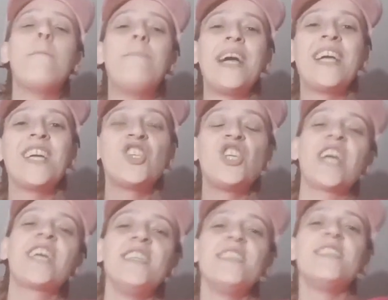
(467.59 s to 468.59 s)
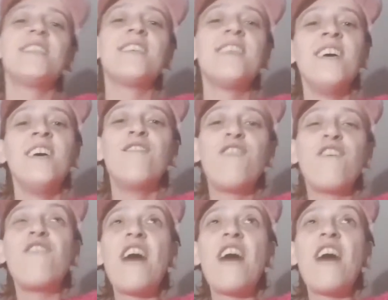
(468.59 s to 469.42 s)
Pink chickens for